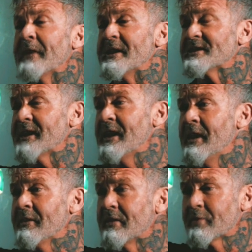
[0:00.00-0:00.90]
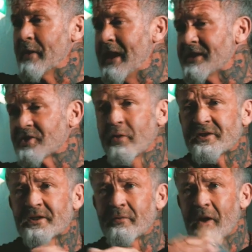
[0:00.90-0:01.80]
let's say, the three lads
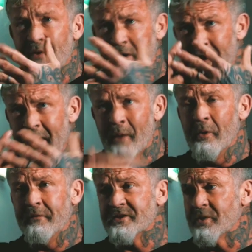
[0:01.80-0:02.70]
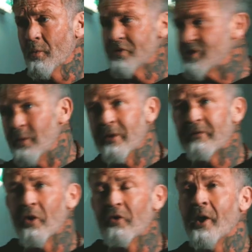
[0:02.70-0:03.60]
cross the road and are now moving towards you and you've
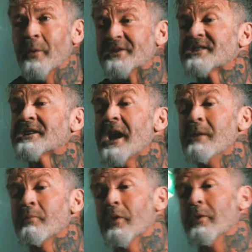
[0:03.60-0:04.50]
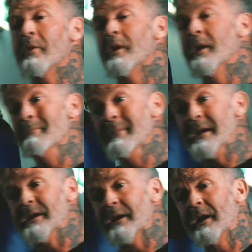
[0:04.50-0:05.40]
got no escape route
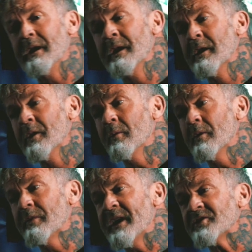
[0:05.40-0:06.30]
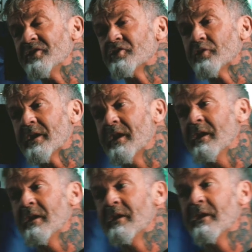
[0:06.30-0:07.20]
immediately, well, that should
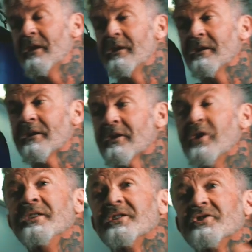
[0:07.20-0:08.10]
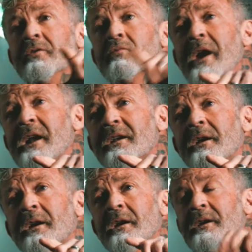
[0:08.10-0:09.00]
trigger condition red.
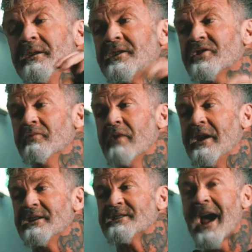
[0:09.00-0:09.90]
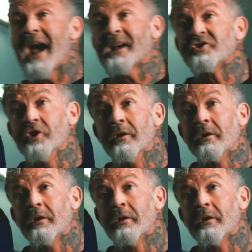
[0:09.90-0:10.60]
And condition red is action,